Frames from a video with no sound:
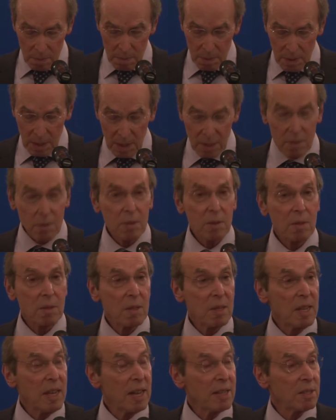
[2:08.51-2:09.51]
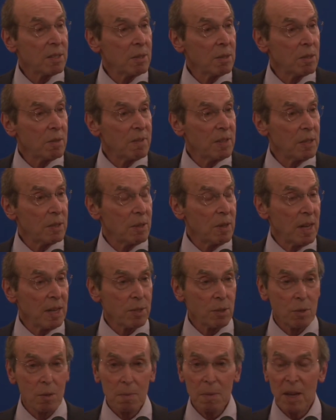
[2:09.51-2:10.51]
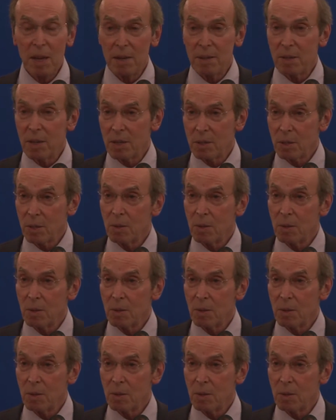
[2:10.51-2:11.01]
It's the essence of international politics.